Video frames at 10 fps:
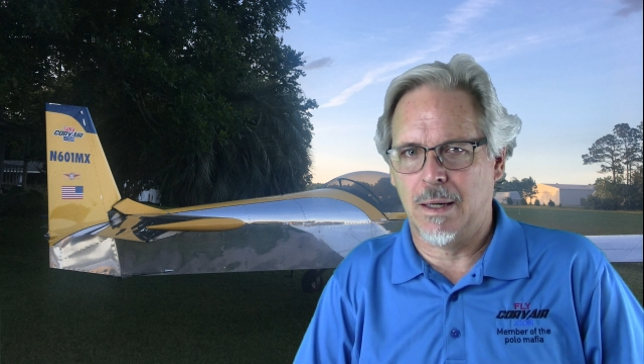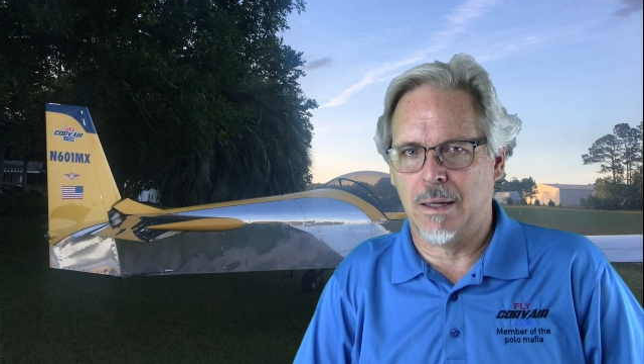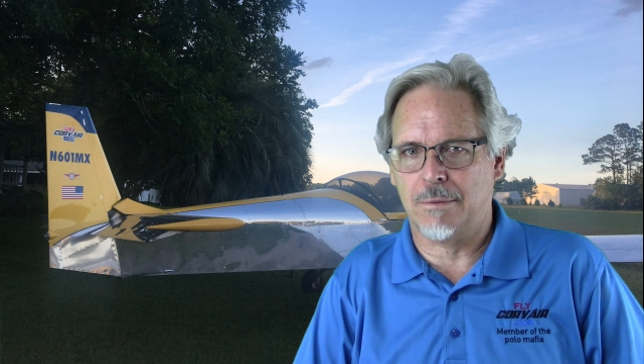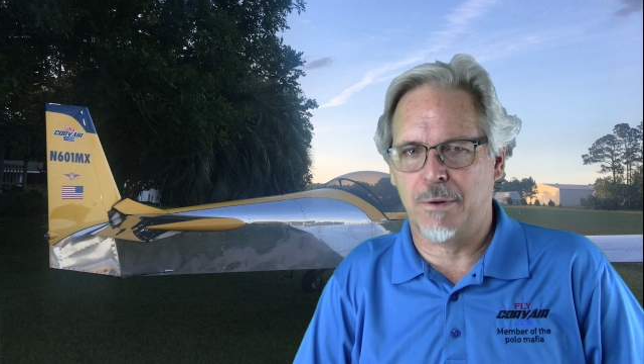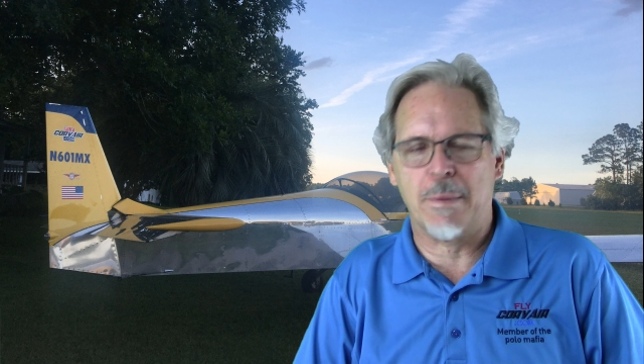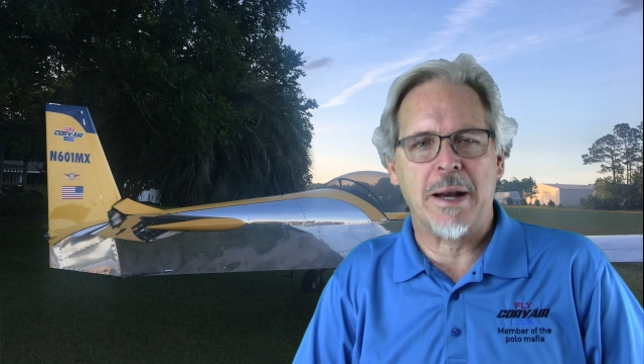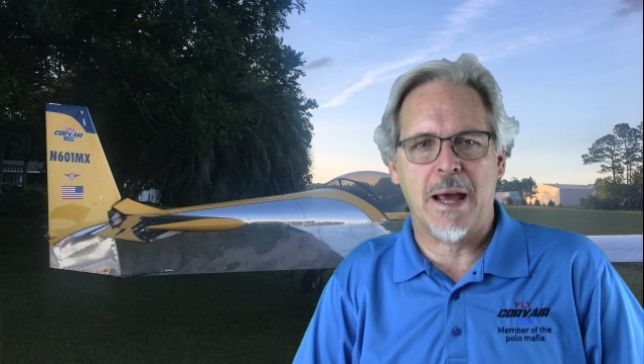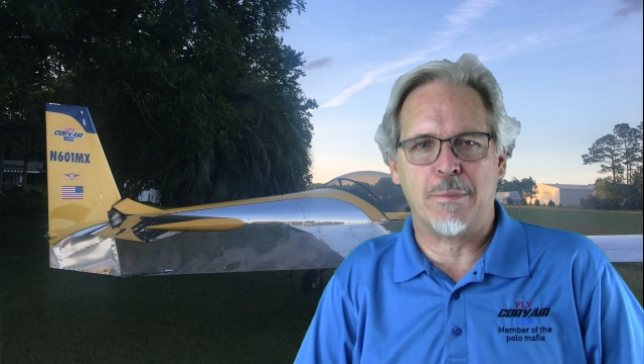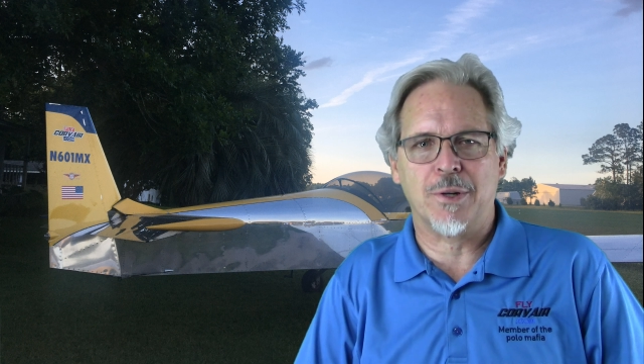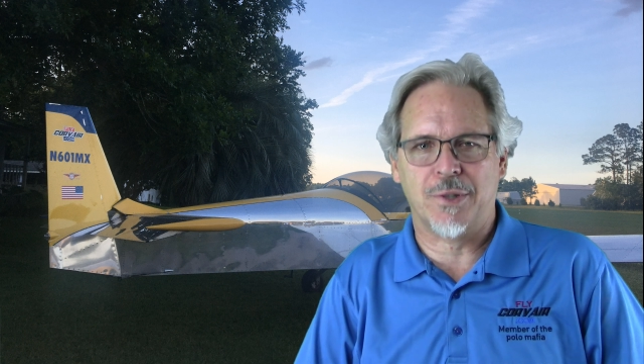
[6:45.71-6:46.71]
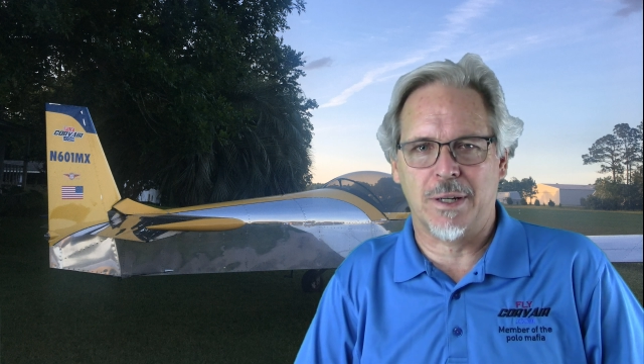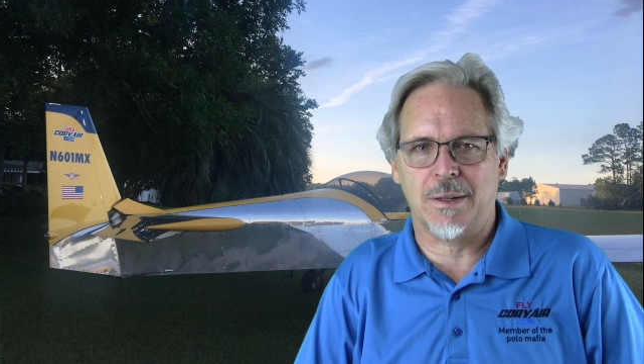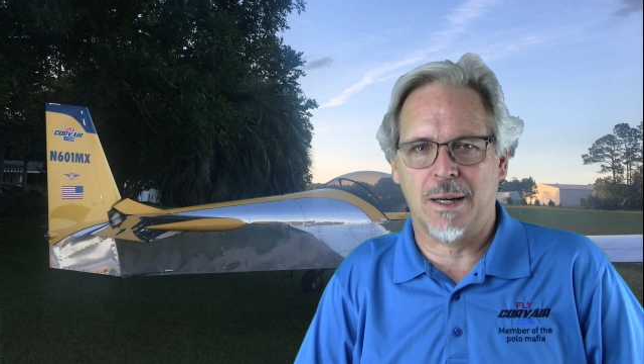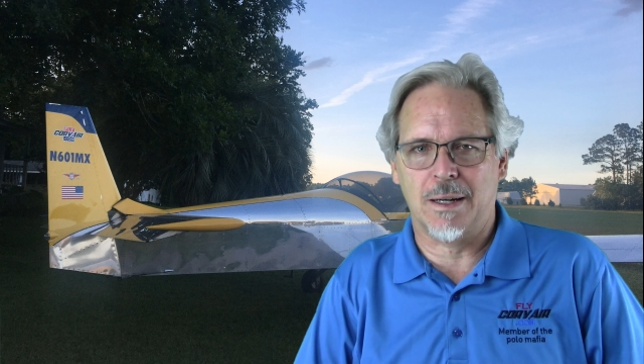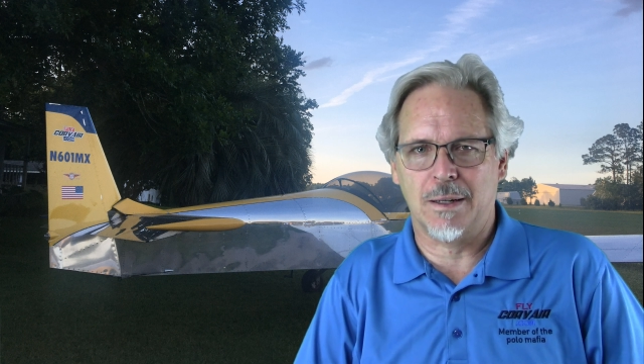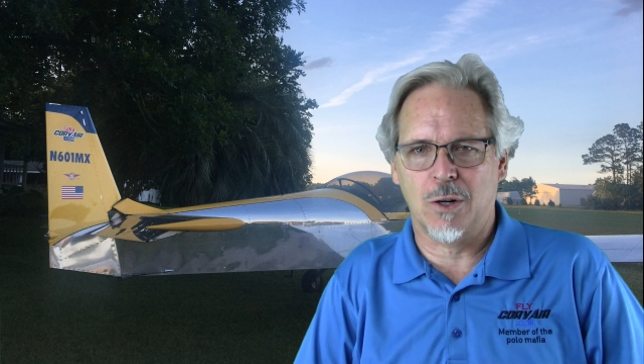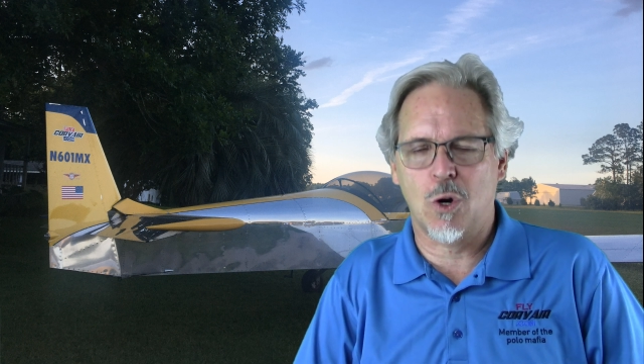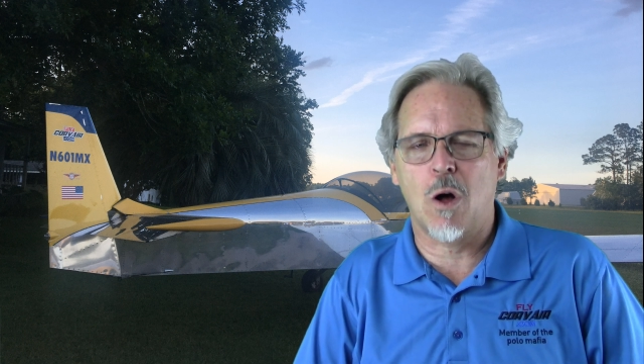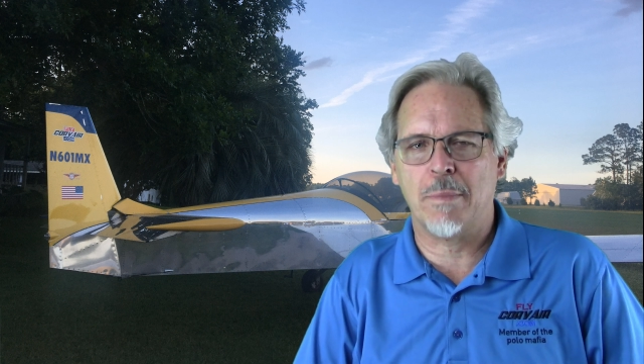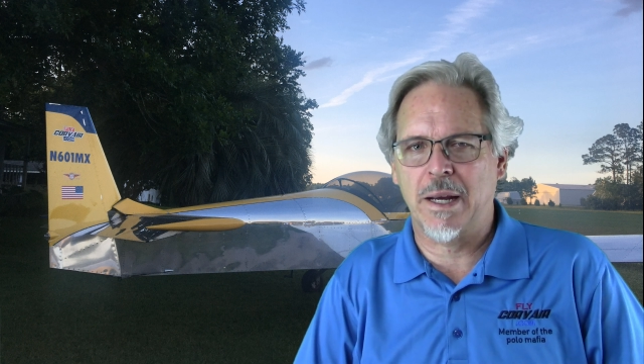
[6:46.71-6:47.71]
for my neighbors and
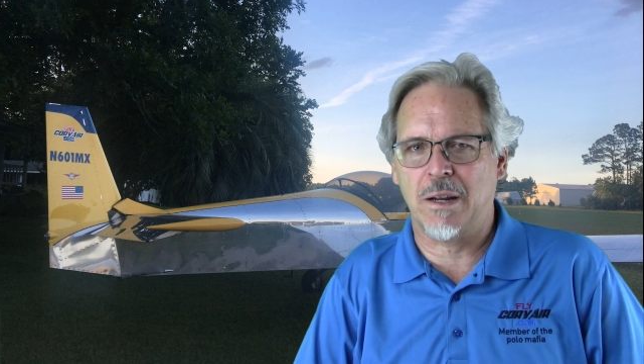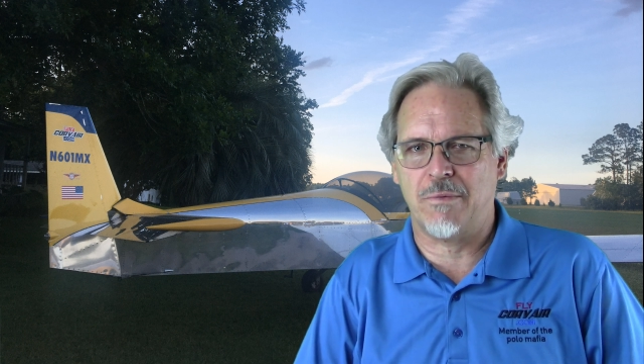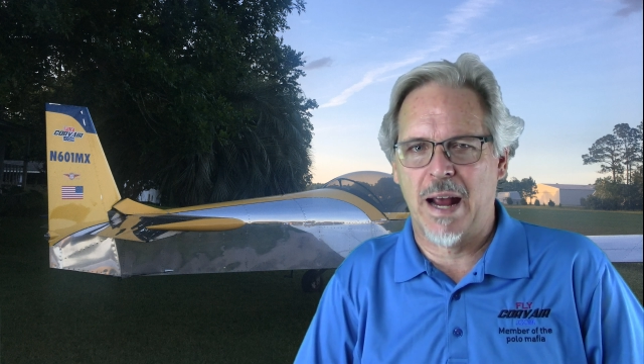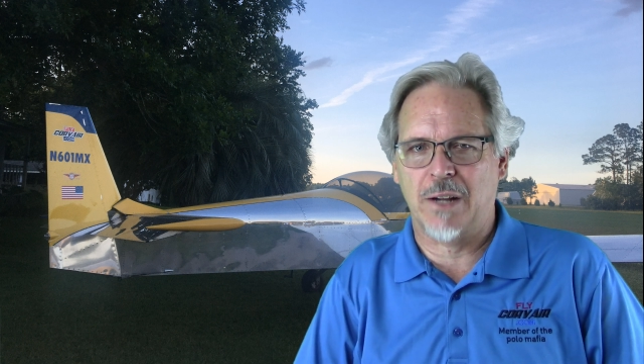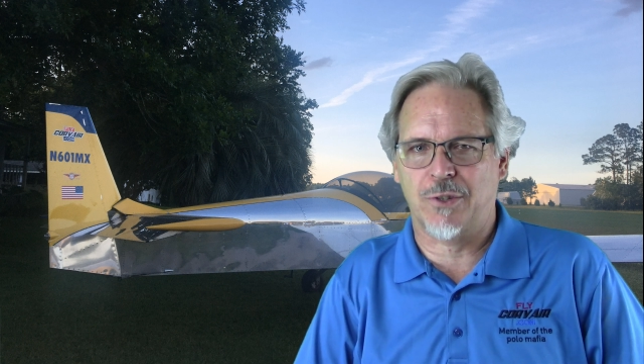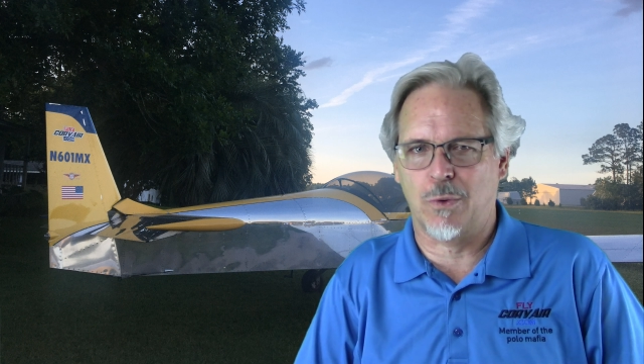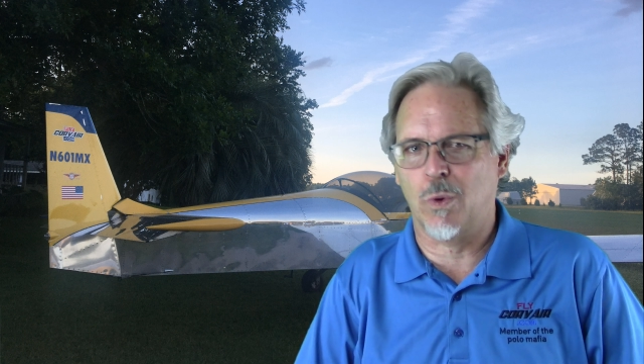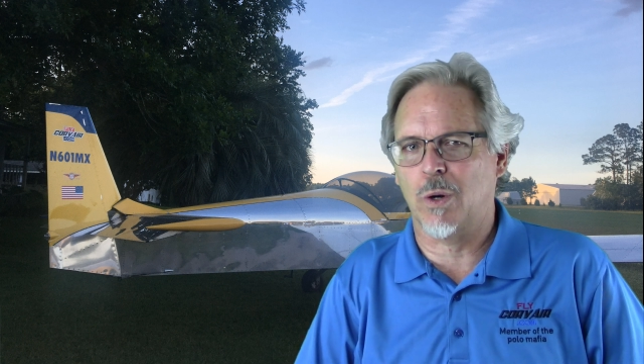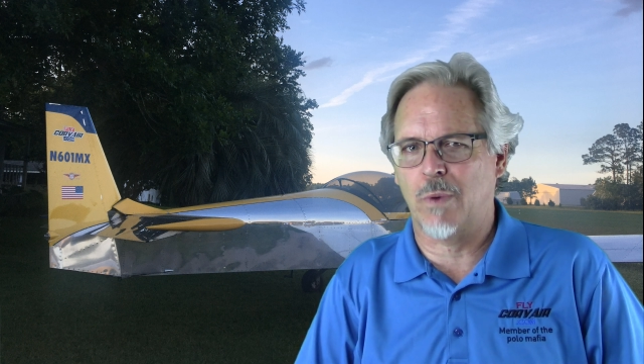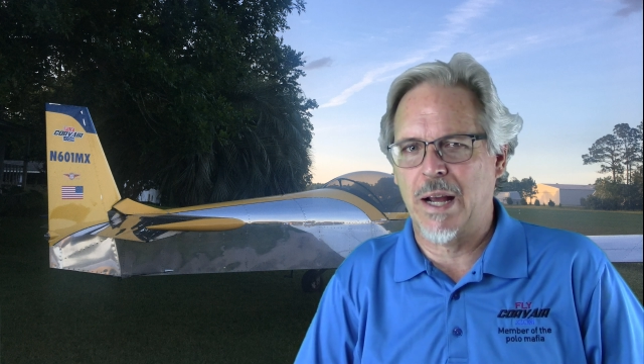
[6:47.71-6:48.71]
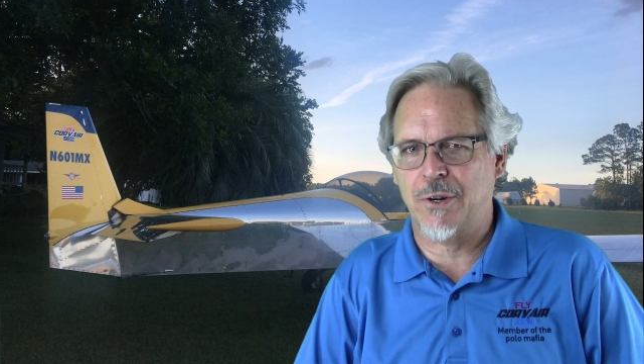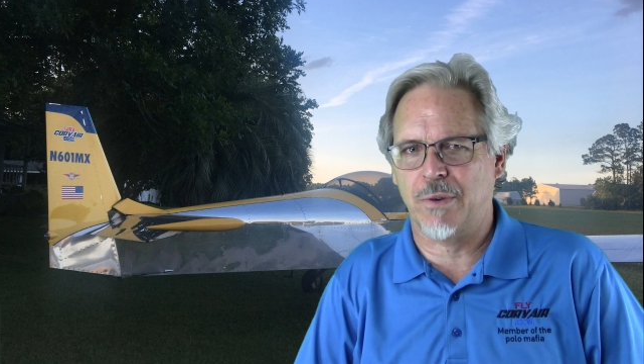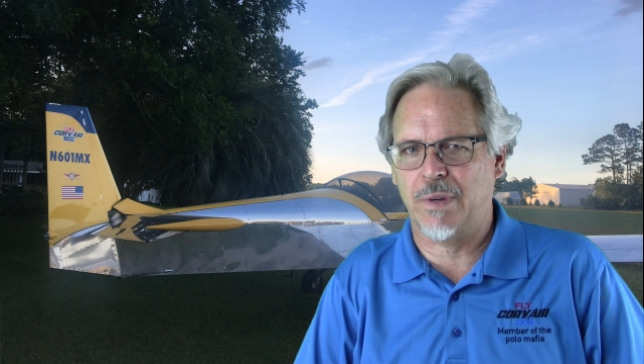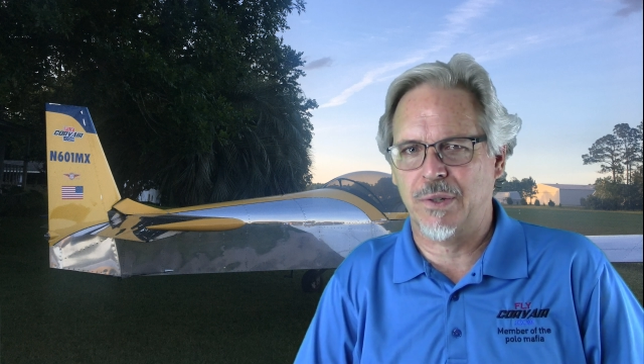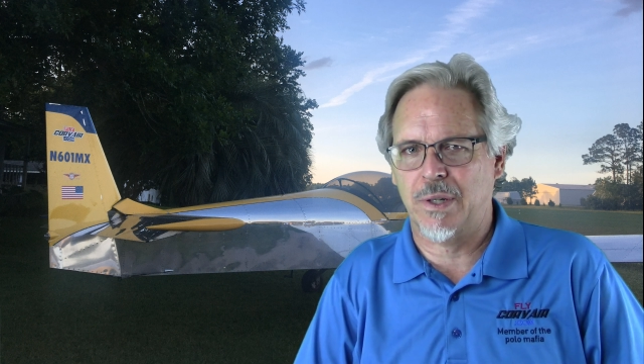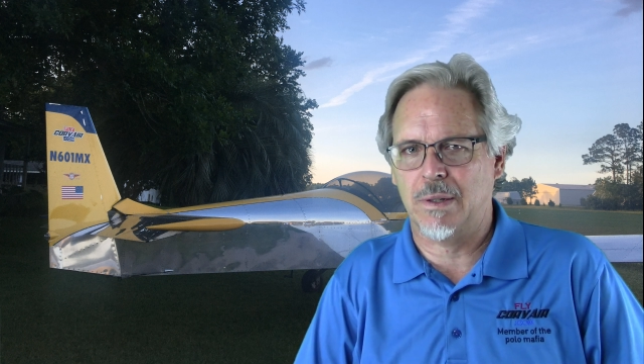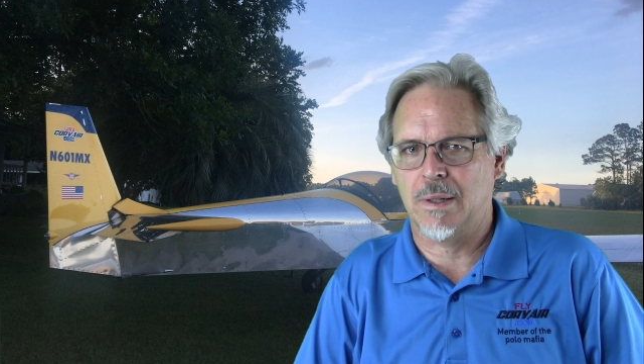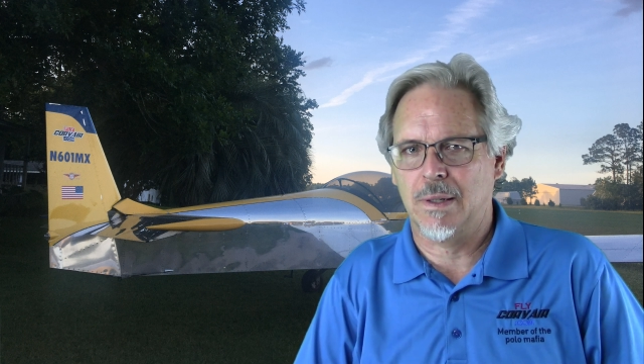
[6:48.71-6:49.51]
call me in advance and we'll arrange a visit.